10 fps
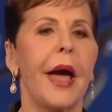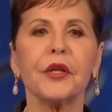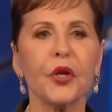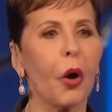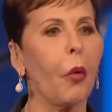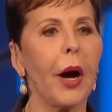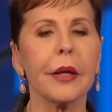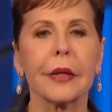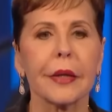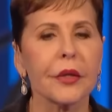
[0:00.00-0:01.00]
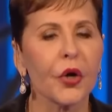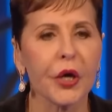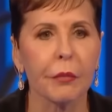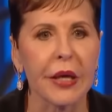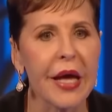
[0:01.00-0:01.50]
And you know what?
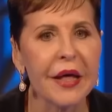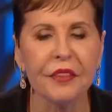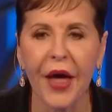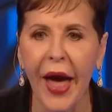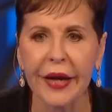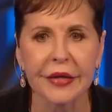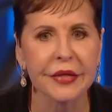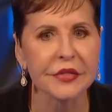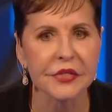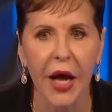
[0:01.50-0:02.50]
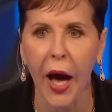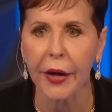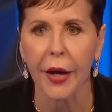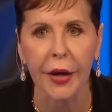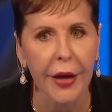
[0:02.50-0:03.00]
Look at me. That does
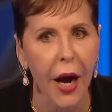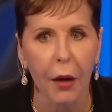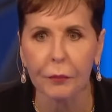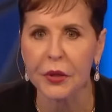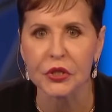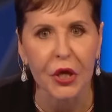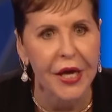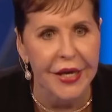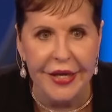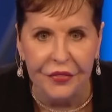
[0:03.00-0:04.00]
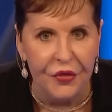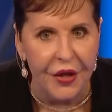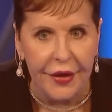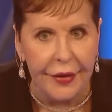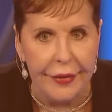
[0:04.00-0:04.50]
not accomplish
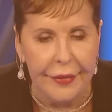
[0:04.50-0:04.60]
anything.